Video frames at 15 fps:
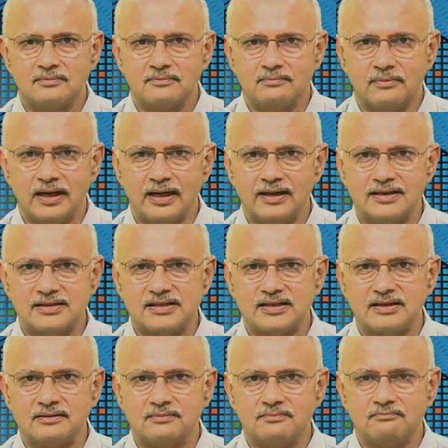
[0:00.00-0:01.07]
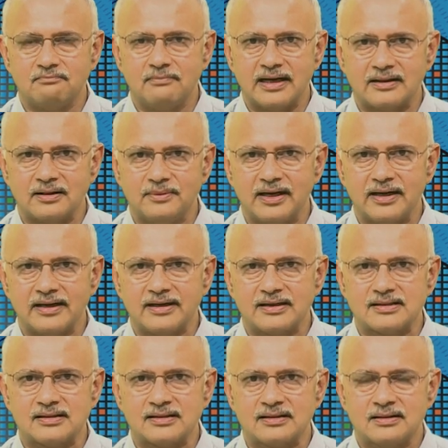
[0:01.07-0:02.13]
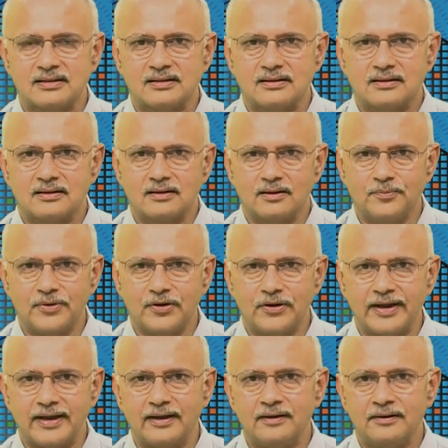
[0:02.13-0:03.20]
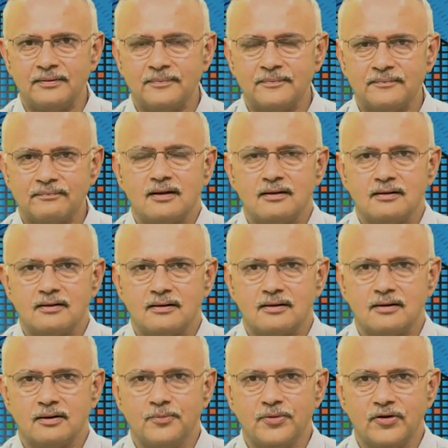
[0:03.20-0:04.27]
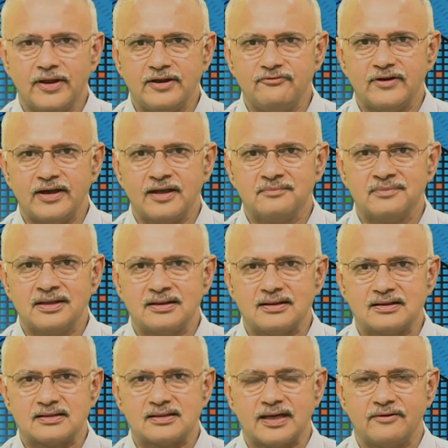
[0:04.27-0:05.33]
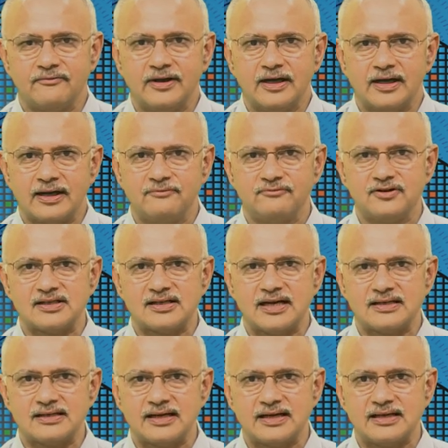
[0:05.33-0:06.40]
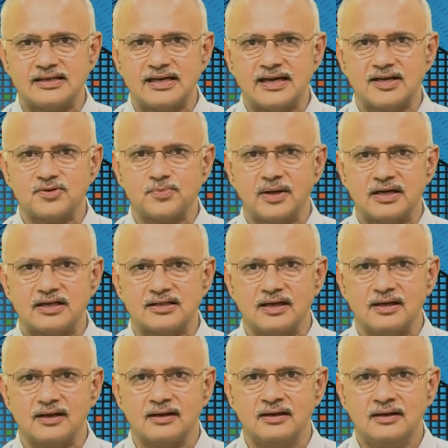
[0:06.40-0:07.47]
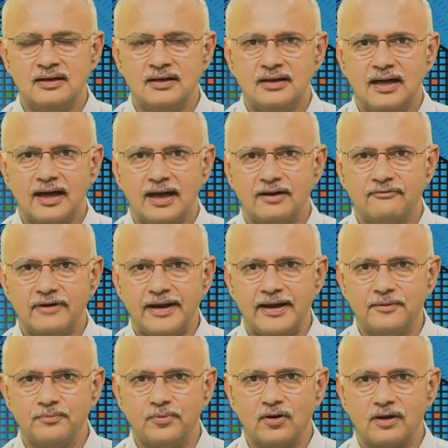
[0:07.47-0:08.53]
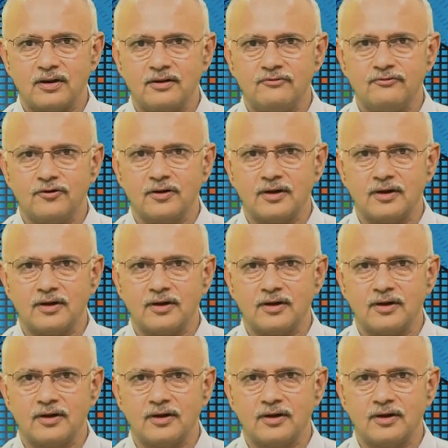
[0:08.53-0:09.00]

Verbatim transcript: biology, mathematics, computing, Computing fundamentals that we are emphasizing in CS Pathshala are very important for